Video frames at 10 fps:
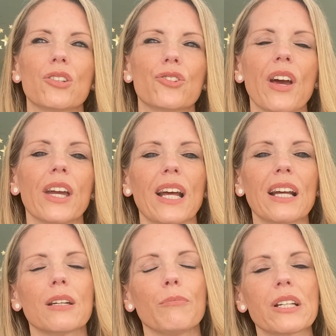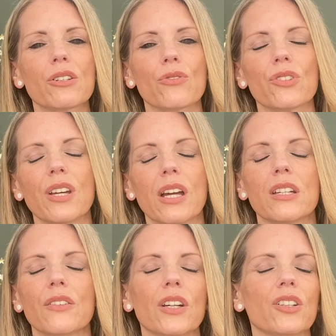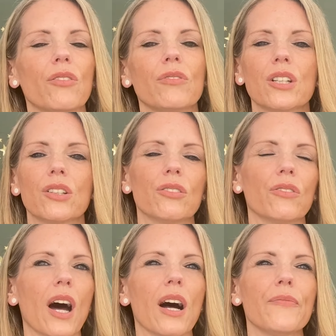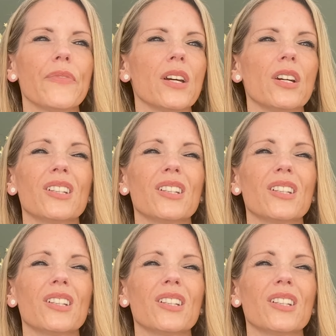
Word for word: straight and adding bits onto the end of it. Don't need to do that.